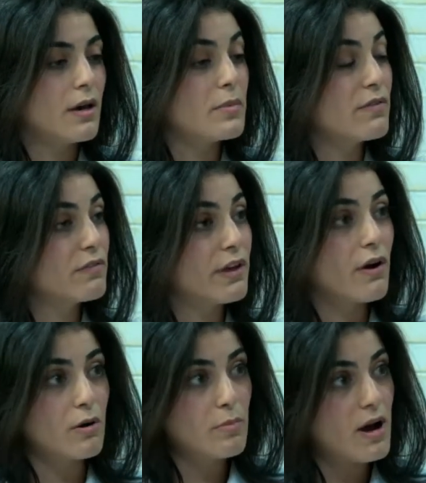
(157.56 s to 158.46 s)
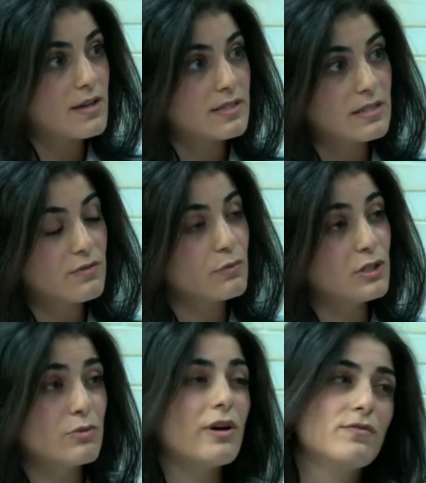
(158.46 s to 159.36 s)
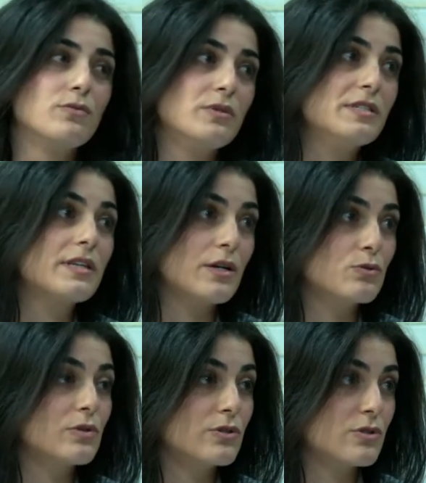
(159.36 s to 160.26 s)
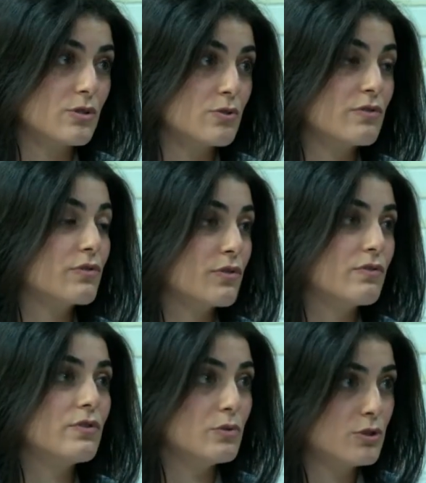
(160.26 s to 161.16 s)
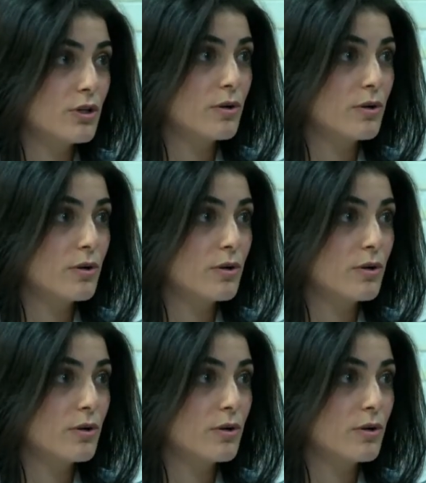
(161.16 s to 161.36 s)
If they are positive, we do have to reschedule their surgery for the future.